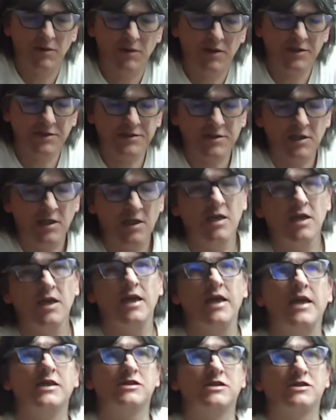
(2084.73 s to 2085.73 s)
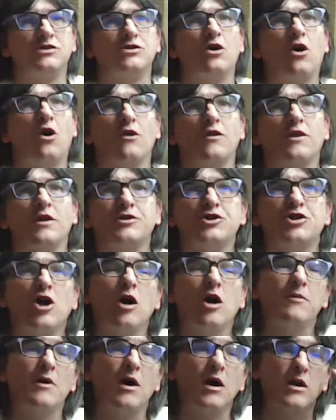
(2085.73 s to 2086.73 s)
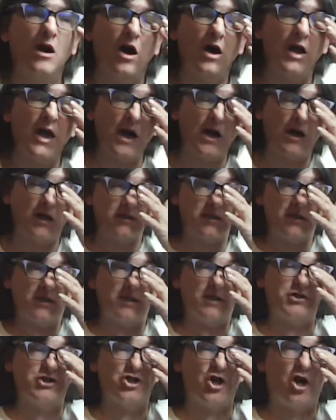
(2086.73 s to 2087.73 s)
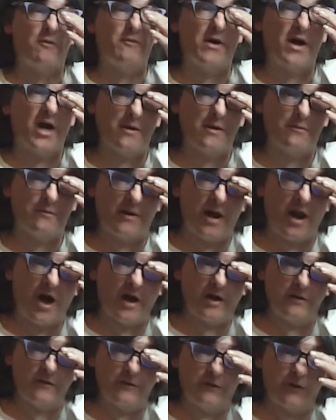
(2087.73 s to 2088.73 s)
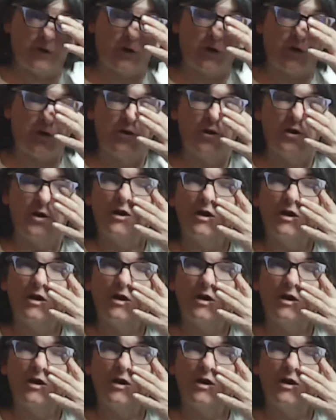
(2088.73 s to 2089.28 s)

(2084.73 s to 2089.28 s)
And it's not the job the job I applied for.